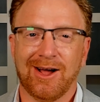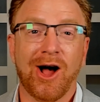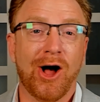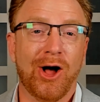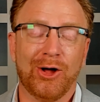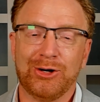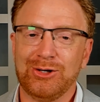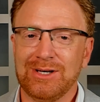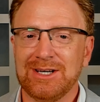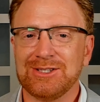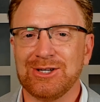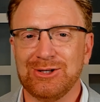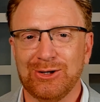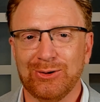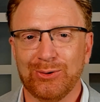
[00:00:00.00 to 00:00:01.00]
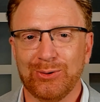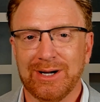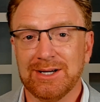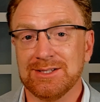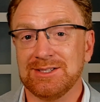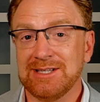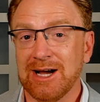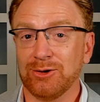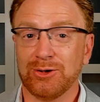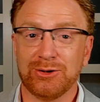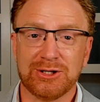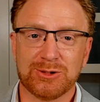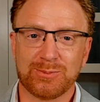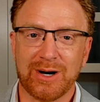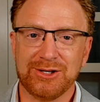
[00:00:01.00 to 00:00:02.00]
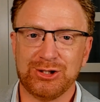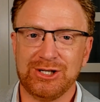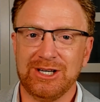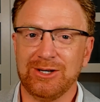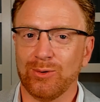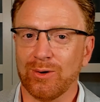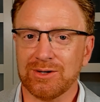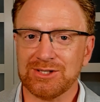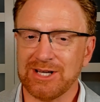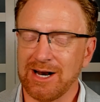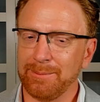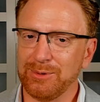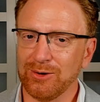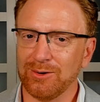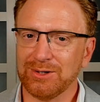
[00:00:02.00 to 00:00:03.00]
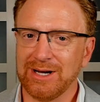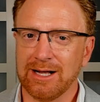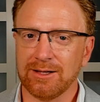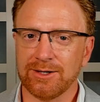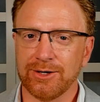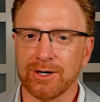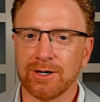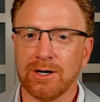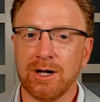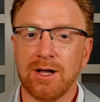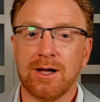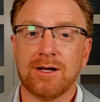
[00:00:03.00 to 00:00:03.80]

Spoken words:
All you need to do is download the spreadsheet or set up your own calendar,